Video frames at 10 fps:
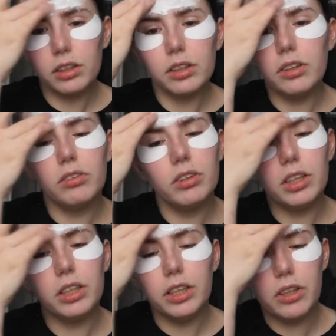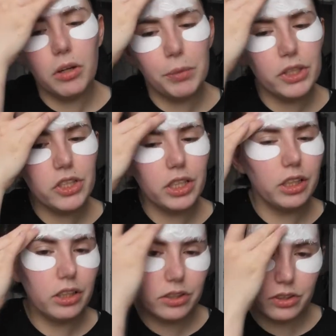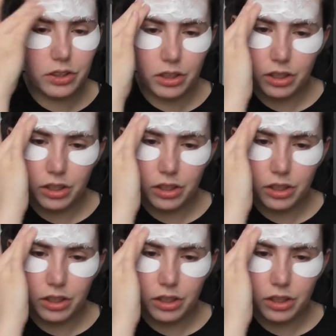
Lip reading: I don't really need it on my cheeks.